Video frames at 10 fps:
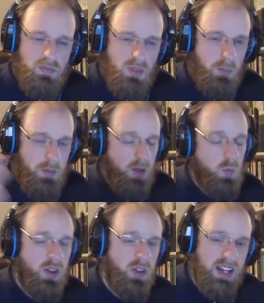
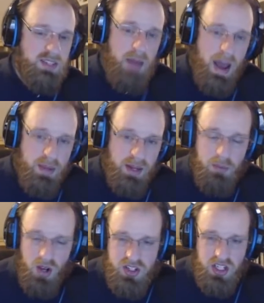Whether that's mapping,
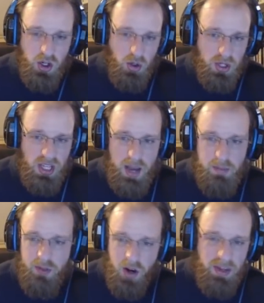bossing, Uberlab,
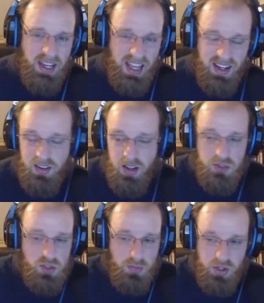farming and
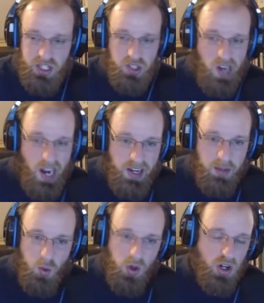particular
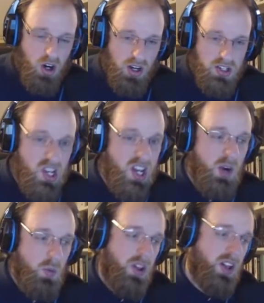item or cards,
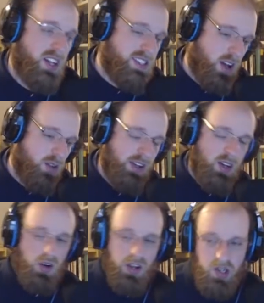whether that's delving
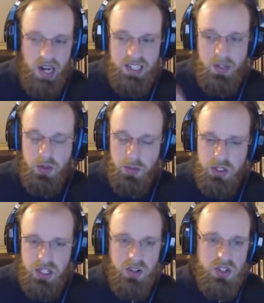or interacting with a
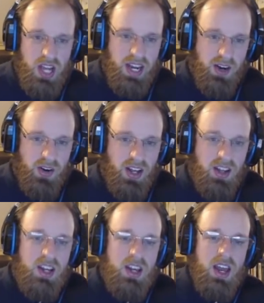particular side area,
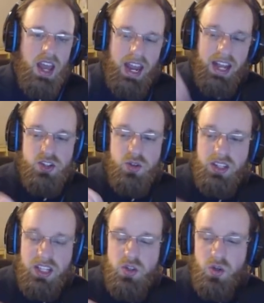answering
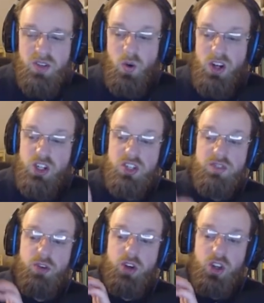these sorts of questions
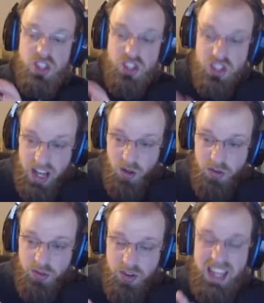for
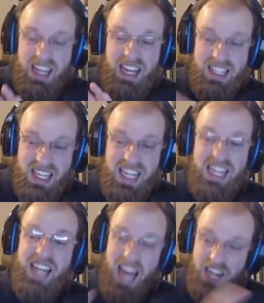yourself is
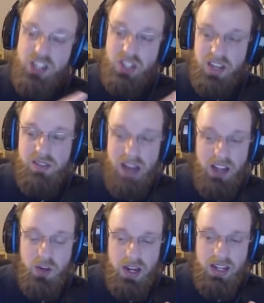key to actually
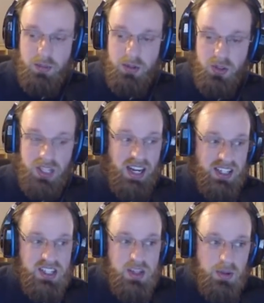evaluating the build guide,
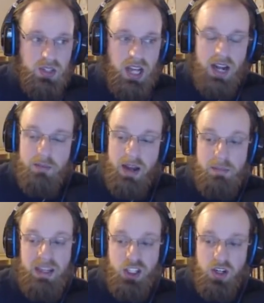because the build guide might
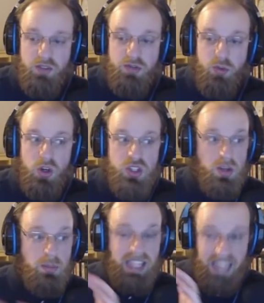be good for
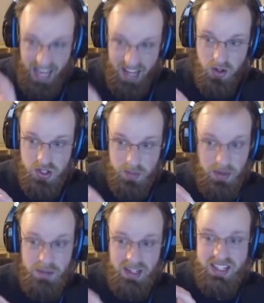somebody else. It
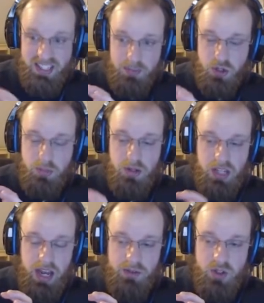might be an exceptional build
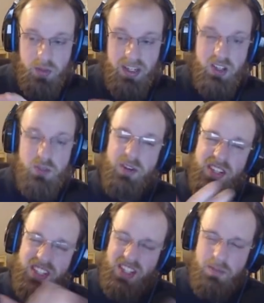guide for somebody else, but if
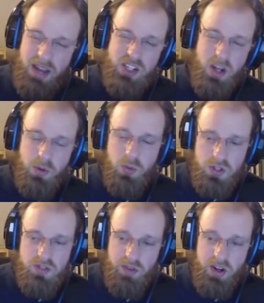it doesn't match up with
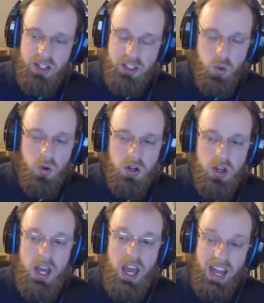what's fun in
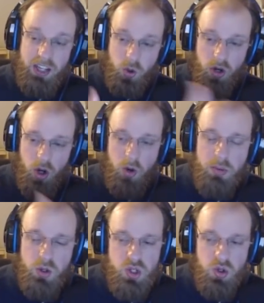your own
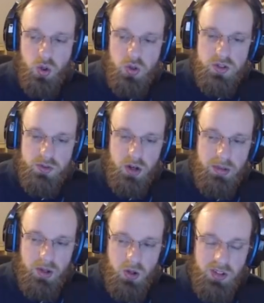personal goals for a
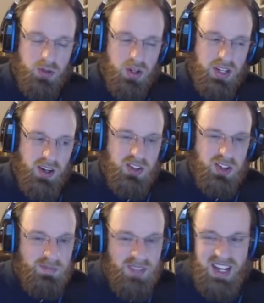build and for a
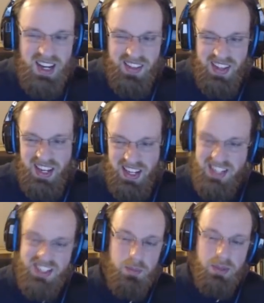character, then
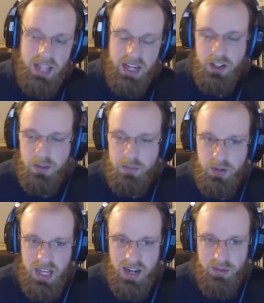it's simply not a good
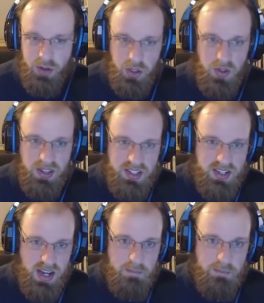build guide for you at this
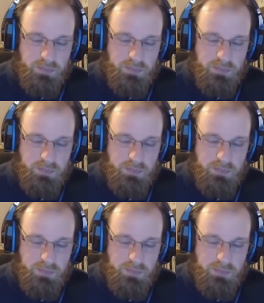time.